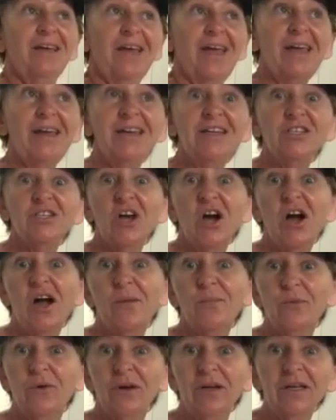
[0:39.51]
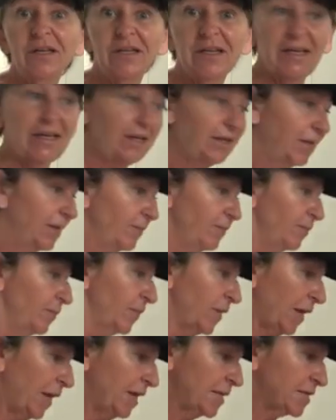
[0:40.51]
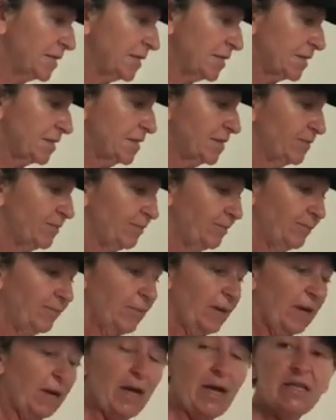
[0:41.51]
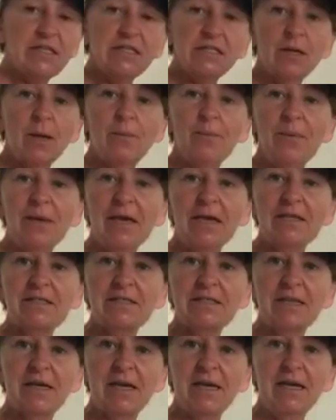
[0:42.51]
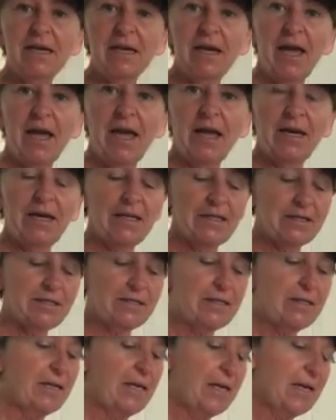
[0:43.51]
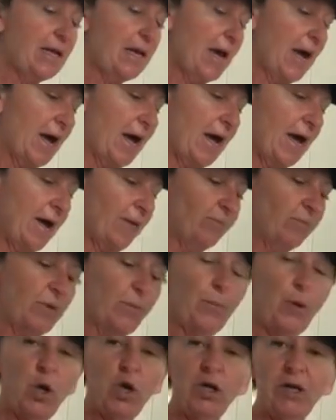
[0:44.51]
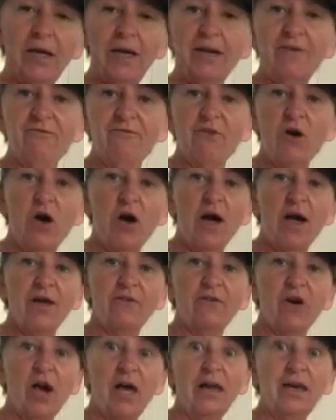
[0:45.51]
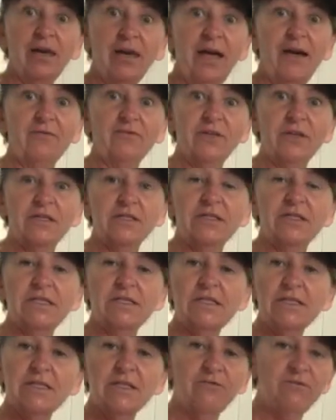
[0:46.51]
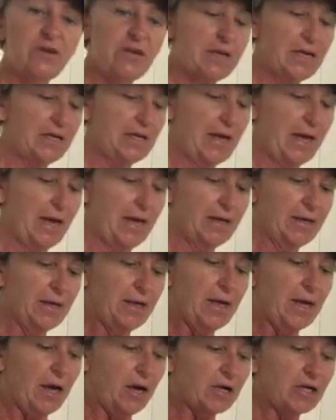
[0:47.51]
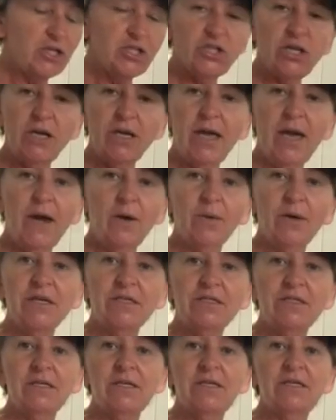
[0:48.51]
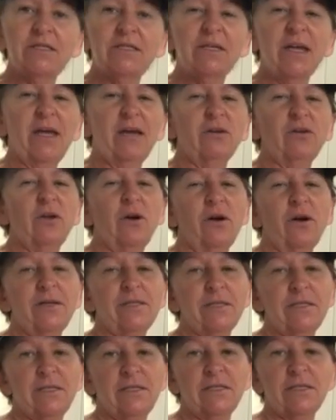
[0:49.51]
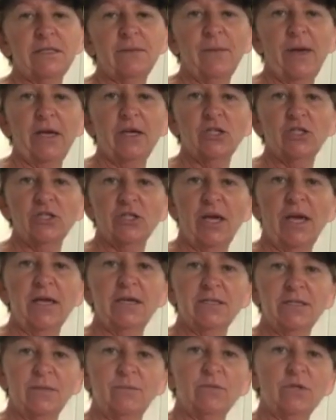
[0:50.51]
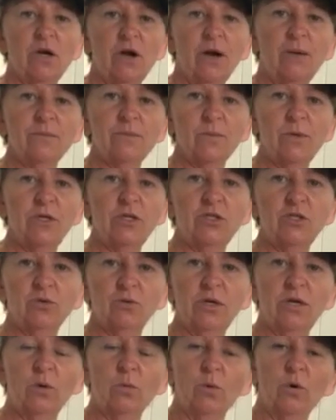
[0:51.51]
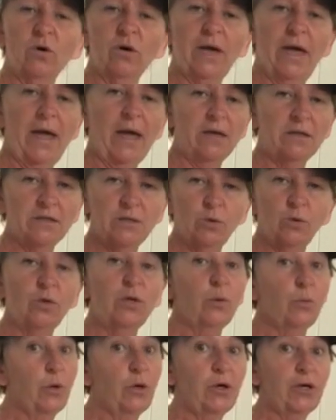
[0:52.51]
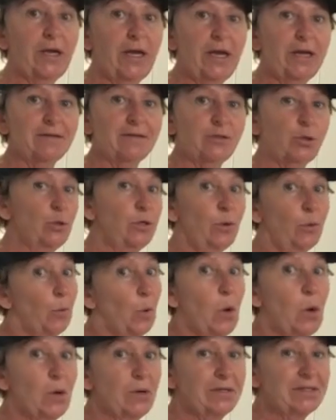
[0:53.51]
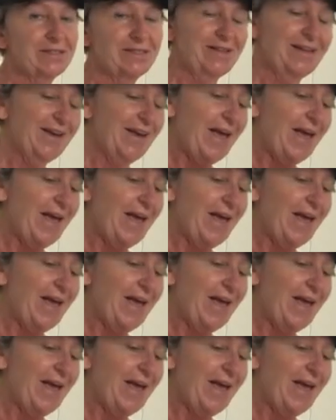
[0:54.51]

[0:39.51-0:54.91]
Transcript: any time really is this. It's BSC and it's the Burn Lean 5. I love this. This is the vanilla. I'm going to show you how easy it is and how nice it is to make a shake sometimes when you're doing your walkouts or your workouts or your walks.